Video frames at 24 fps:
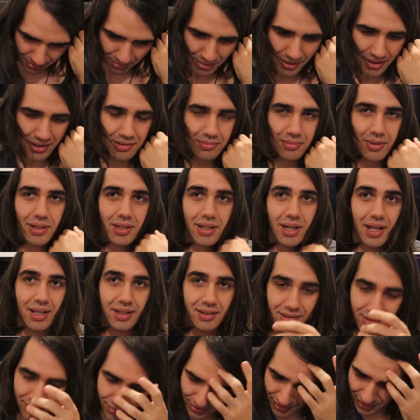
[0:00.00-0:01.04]
impressed me
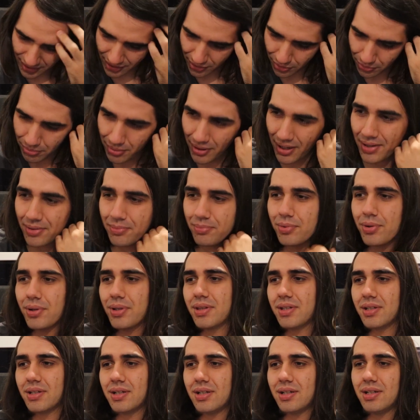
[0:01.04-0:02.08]
at a very low price
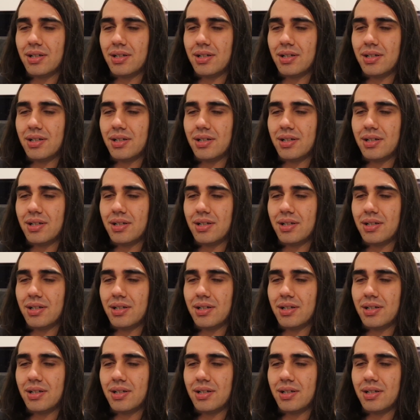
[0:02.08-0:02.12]
point.